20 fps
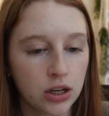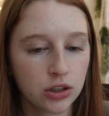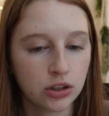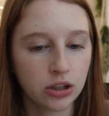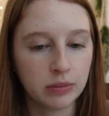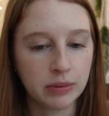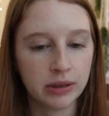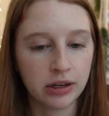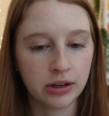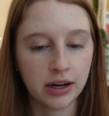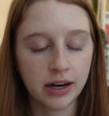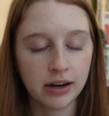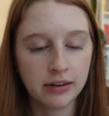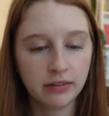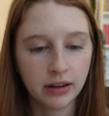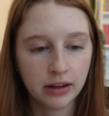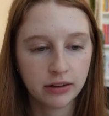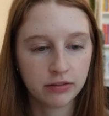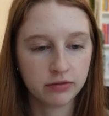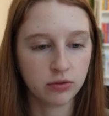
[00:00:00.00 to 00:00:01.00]
So up here I
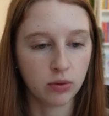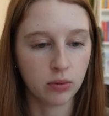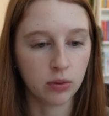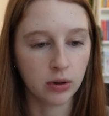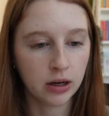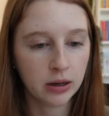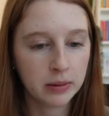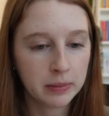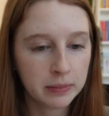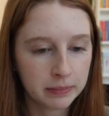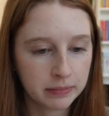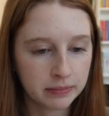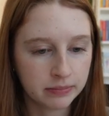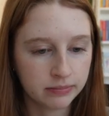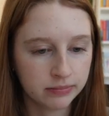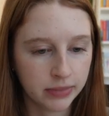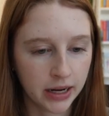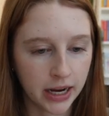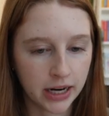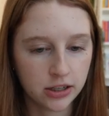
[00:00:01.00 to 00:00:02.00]
have like 4
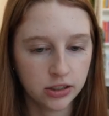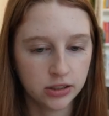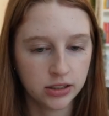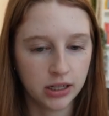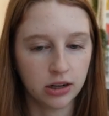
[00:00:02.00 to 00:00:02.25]
pages